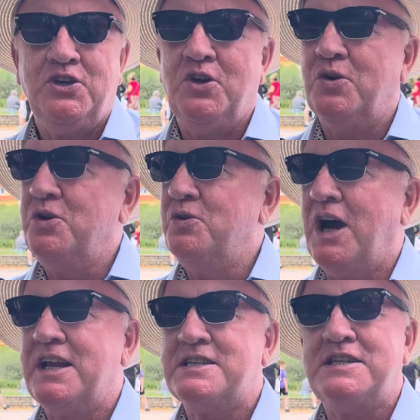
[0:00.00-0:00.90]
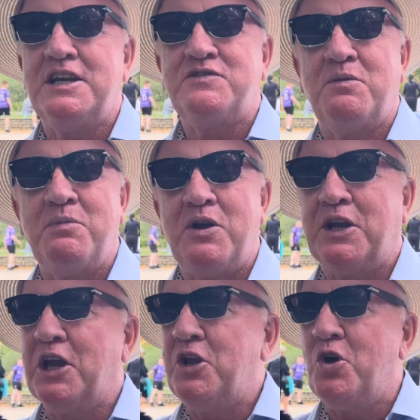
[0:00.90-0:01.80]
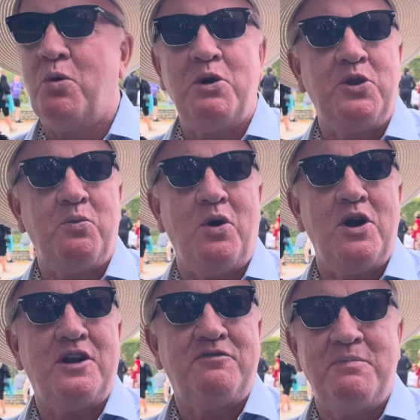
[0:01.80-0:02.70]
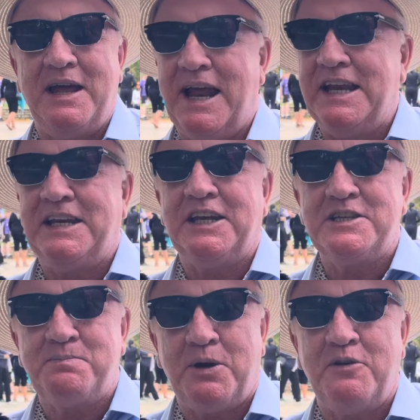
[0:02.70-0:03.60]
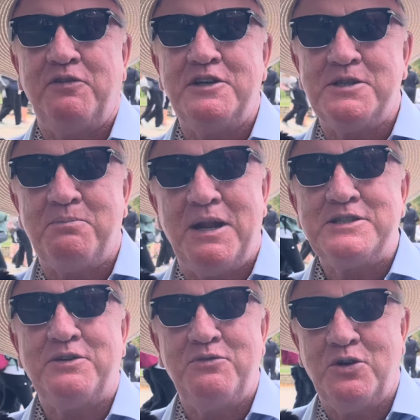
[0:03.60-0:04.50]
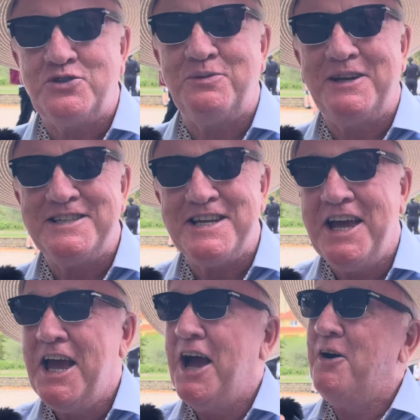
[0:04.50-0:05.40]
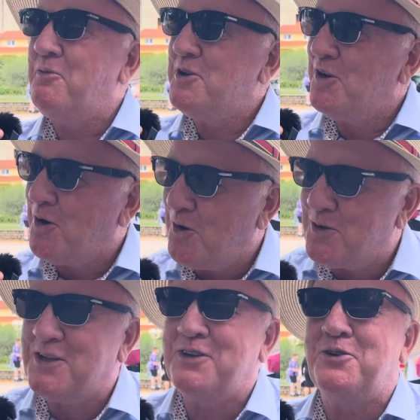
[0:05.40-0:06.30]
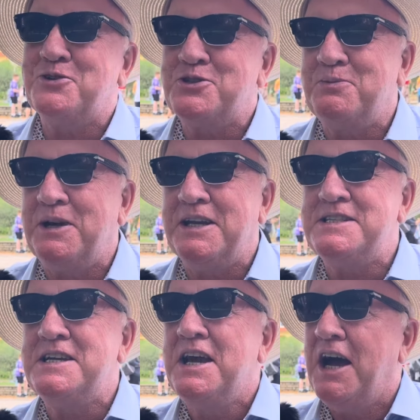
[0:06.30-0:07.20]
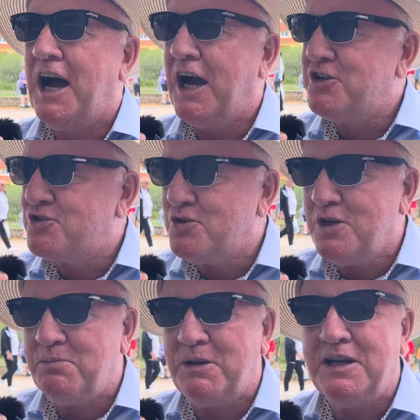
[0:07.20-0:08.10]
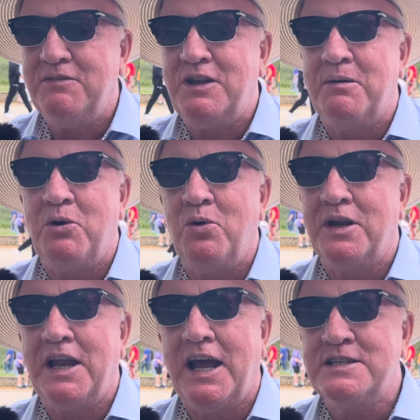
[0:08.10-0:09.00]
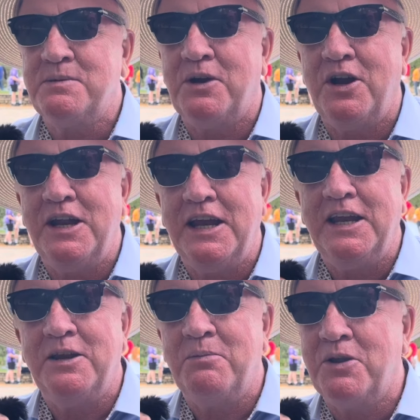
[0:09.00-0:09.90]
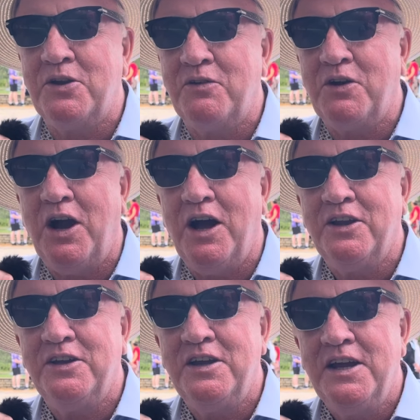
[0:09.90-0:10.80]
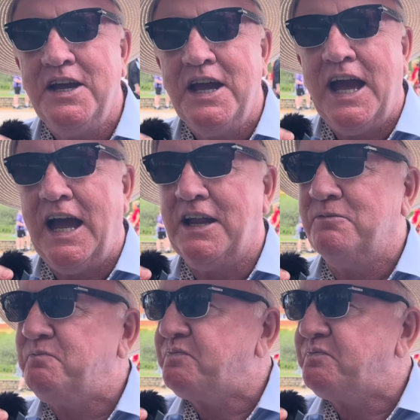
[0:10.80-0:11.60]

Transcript: no, in the United States of America, nowhere in the world have made anything as powerful as the Blessed Rosary Beads. And when you're holding the Rosary Beads, I truly believe that I'm holding hands with Our Lady, the Mother of God. And